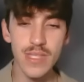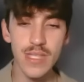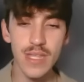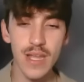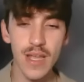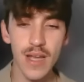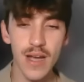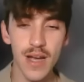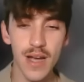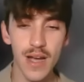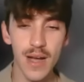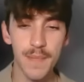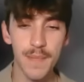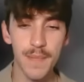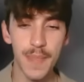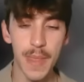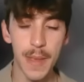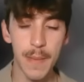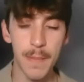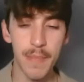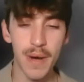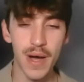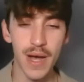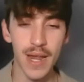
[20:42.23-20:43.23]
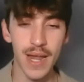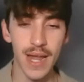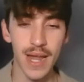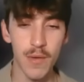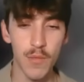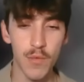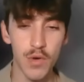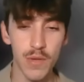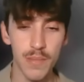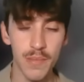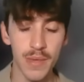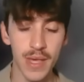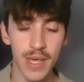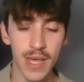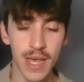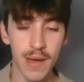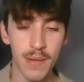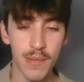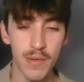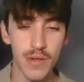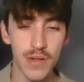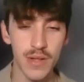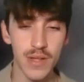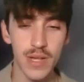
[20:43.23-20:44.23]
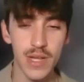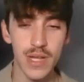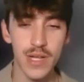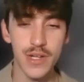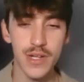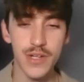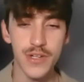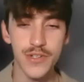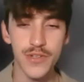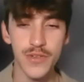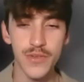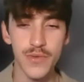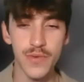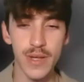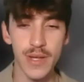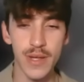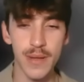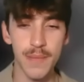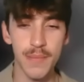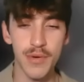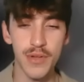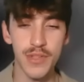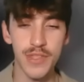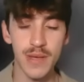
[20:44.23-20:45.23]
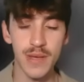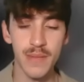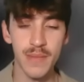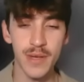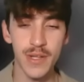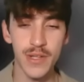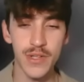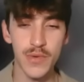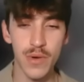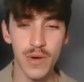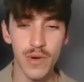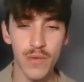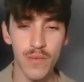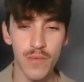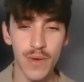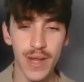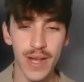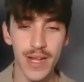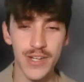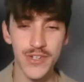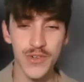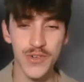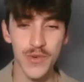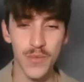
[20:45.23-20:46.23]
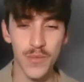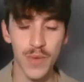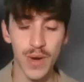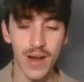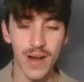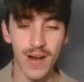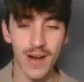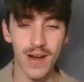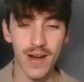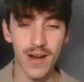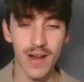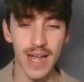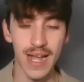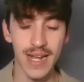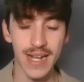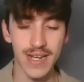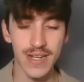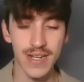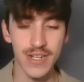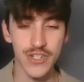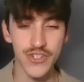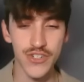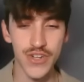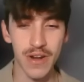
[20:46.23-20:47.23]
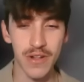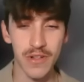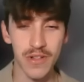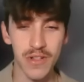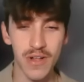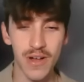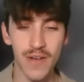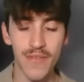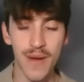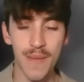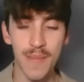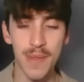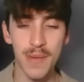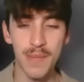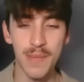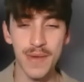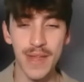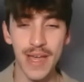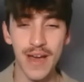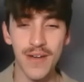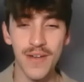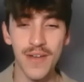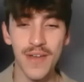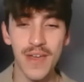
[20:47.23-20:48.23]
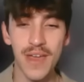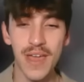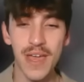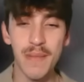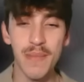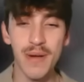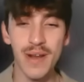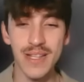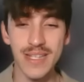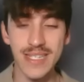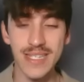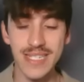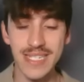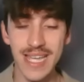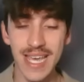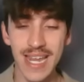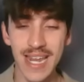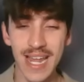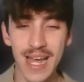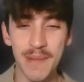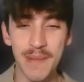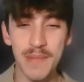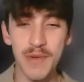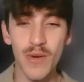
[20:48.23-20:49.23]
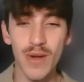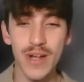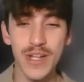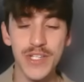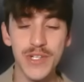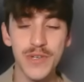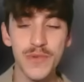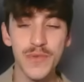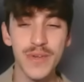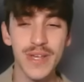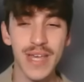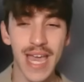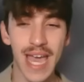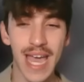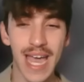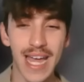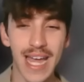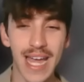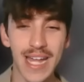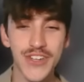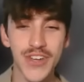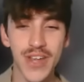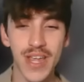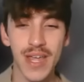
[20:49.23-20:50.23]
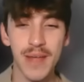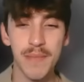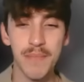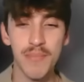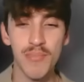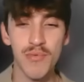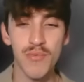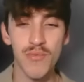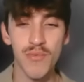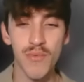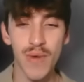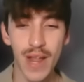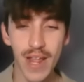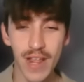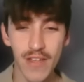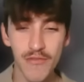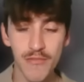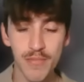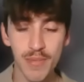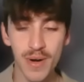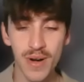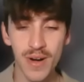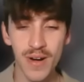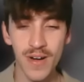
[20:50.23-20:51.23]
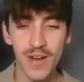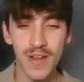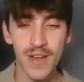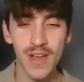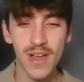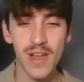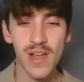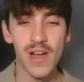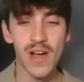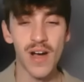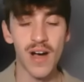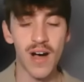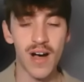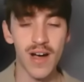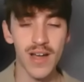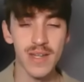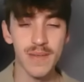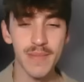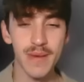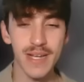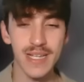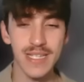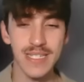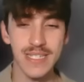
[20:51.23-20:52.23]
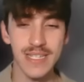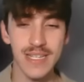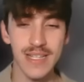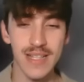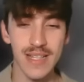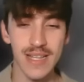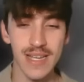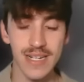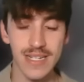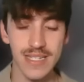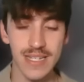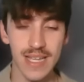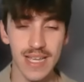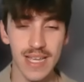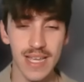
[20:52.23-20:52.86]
but I will be able to put them into a range where I can Shadow Claw farm them down, but instead I'm going to catch a Brave Bird onto my Steelix,